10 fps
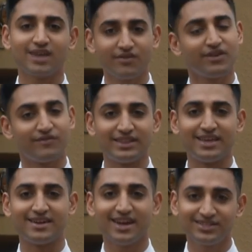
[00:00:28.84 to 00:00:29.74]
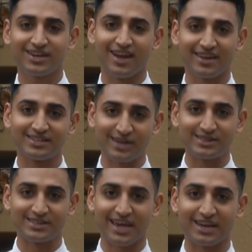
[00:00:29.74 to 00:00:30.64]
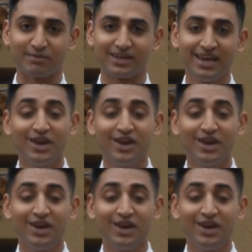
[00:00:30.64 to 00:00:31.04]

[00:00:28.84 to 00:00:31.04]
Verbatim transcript: Sarvavidya Natyaalaya Dance Academy,